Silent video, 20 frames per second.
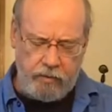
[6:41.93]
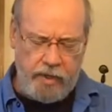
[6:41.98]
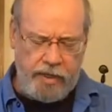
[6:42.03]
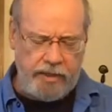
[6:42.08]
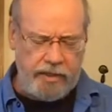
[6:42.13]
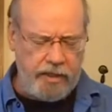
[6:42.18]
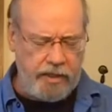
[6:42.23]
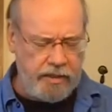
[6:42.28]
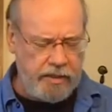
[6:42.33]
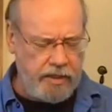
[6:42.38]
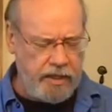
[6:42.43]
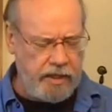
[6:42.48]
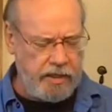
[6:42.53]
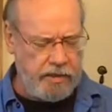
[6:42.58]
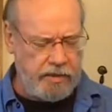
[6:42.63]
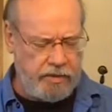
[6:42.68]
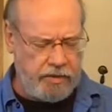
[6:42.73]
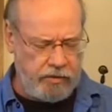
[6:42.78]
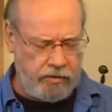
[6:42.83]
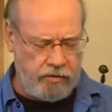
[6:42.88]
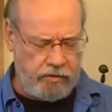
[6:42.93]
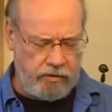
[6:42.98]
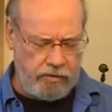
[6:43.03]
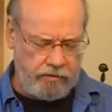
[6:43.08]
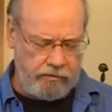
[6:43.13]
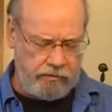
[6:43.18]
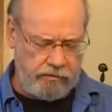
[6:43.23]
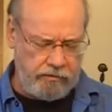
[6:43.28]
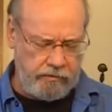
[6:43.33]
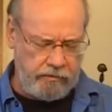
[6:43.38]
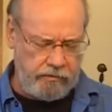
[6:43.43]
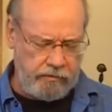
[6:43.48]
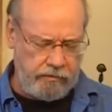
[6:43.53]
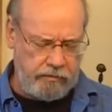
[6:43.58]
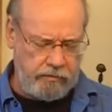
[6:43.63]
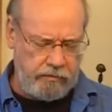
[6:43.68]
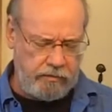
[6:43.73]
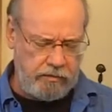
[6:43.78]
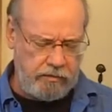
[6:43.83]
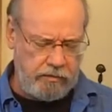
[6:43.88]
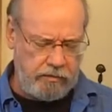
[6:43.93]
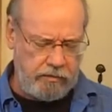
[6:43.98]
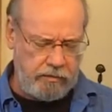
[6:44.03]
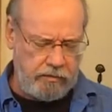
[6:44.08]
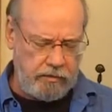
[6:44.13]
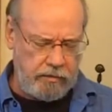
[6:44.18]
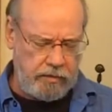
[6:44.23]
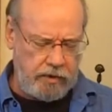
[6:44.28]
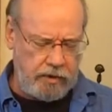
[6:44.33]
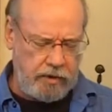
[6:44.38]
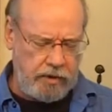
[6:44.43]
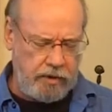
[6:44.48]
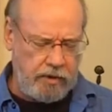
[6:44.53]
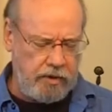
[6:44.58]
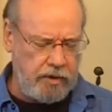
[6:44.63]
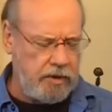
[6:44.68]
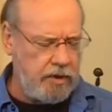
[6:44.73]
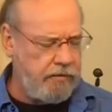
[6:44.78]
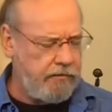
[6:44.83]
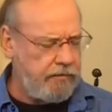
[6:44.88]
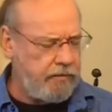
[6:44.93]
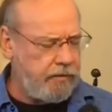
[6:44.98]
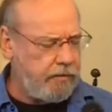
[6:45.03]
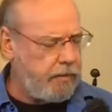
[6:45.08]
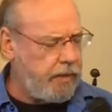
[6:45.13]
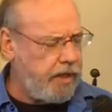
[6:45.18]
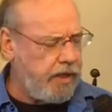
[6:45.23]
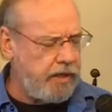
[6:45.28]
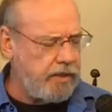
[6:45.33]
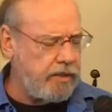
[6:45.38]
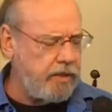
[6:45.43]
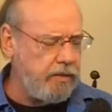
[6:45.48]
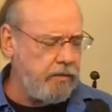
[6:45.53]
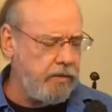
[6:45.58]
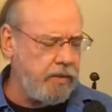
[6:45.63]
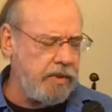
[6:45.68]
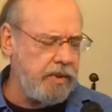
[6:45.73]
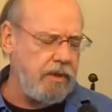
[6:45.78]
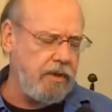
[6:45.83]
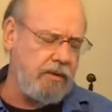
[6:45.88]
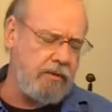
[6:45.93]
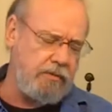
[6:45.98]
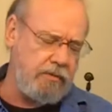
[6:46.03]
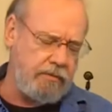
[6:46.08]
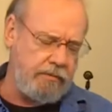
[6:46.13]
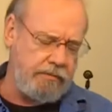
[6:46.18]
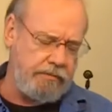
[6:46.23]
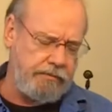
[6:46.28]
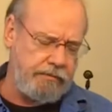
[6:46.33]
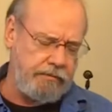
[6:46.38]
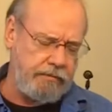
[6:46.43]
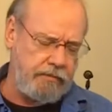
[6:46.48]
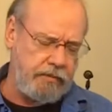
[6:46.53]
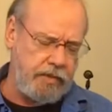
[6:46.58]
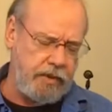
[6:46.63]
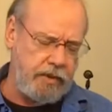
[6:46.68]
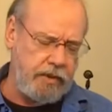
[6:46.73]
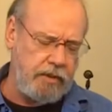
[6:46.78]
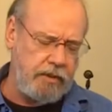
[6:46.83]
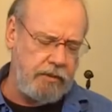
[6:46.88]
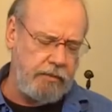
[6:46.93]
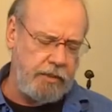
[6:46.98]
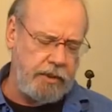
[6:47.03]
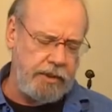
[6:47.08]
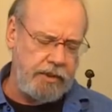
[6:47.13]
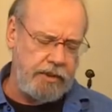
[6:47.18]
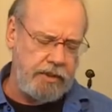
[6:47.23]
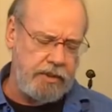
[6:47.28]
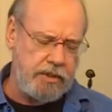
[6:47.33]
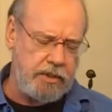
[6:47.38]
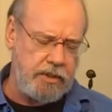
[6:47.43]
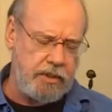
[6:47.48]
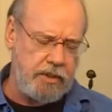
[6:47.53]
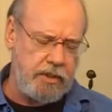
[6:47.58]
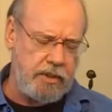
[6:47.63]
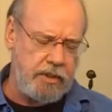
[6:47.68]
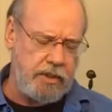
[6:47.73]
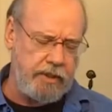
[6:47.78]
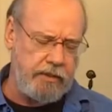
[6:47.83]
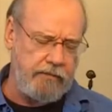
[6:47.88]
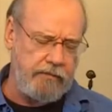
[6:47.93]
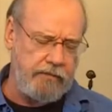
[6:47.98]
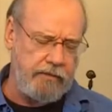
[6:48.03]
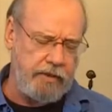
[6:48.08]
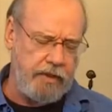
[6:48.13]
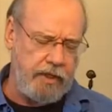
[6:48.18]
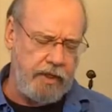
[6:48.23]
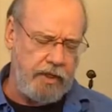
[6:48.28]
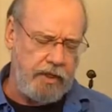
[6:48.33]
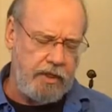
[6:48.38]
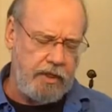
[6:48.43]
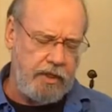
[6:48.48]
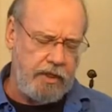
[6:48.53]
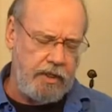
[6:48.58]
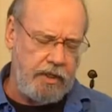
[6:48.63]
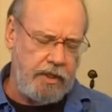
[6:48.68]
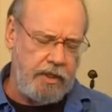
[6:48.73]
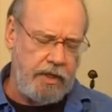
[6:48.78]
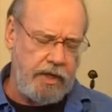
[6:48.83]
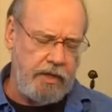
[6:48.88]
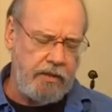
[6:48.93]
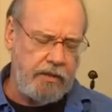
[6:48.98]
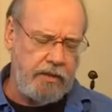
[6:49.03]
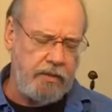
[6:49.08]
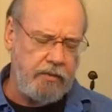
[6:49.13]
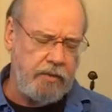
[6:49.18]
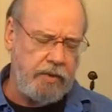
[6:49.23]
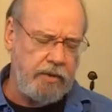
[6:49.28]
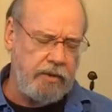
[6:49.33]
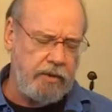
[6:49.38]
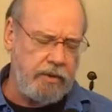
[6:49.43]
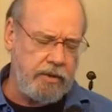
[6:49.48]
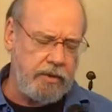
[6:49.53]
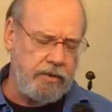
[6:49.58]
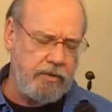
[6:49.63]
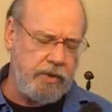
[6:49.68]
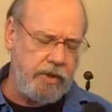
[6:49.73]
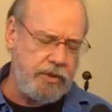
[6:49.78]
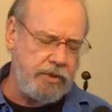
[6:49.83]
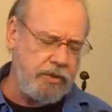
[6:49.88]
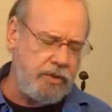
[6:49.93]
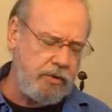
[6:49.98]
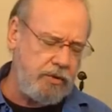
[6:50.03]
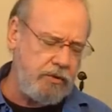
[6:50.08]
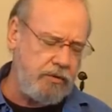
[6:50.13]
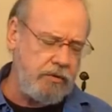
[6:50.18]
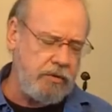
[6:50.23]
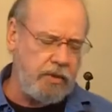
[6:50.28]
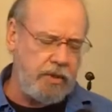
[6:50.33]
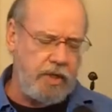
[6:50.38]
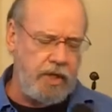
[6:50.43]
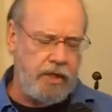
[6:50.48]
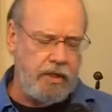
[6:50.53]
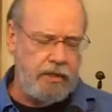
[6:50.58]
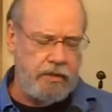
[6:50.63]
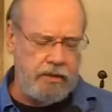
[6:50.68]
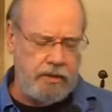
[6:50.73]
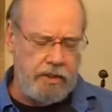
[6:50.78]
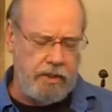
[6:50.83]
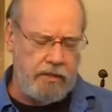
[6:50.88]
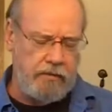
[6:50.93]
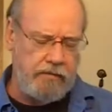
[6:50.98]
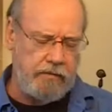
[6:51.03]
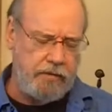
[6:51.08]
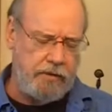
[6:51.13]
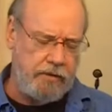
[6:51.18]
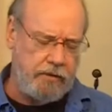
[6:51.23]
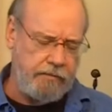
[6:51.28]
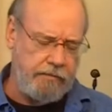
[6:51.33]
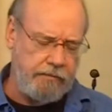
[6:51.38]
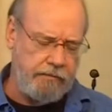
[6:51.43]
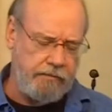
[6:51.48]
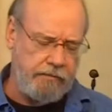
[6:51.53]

recognize you in the different paths that we go and in the places in our life? And how can we learn to trust you and not ourselves?